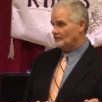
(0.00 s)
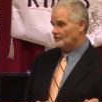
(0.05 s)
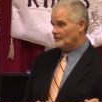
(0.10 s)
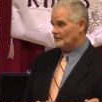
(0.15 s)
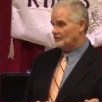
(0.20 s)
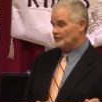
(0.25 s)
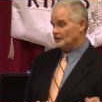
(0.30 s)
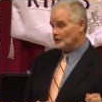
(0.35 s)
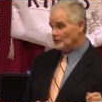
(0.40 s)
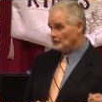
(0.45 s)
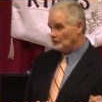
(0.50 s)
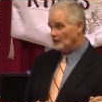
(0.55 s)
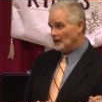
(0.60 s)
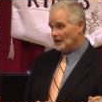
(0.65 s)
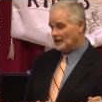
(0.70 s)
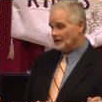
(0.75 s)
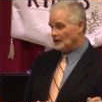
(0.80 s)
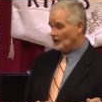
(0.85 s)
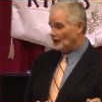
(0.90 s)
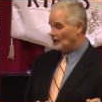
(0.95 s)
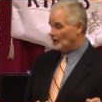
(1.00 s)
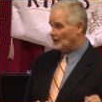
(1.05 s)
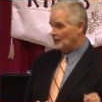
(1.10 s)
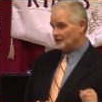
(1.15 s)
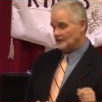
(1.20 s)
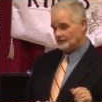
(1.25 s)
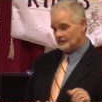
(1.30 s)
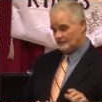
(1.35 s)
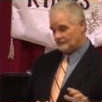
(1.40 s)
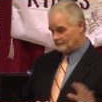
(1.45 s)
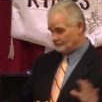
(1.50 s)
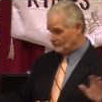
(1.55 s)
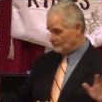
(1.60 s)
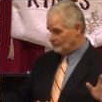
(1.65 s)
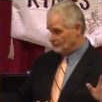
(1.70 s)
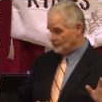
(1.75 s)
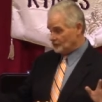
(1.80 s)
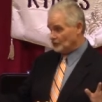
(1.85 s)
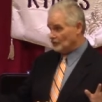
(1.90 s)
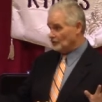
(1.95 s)
You may not, and
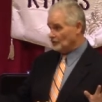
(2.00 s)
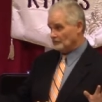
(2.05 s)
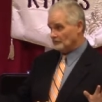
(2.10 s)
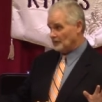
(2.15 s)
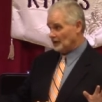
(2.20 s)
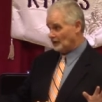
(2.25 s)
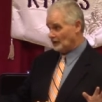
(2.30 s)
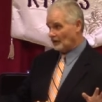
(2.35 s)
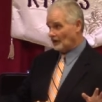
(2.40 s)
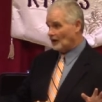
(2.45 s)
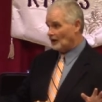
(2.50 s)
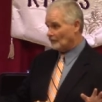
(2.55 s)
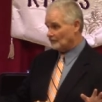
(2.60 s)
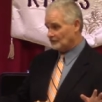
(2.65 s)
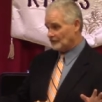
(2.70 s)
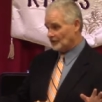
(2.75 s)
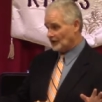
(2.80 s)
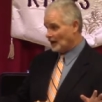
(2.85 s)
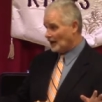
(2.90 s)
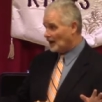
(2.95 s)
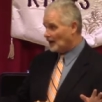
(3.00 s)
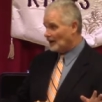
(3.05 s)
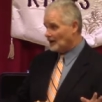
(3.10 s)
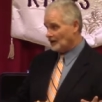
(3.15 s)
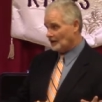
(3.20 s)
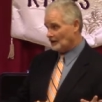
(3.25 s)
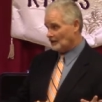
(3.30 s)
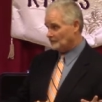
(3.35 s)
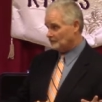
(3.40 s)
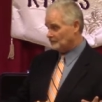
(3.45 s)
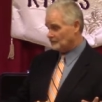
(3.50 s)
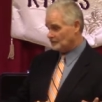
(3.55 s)
you're better off than I am.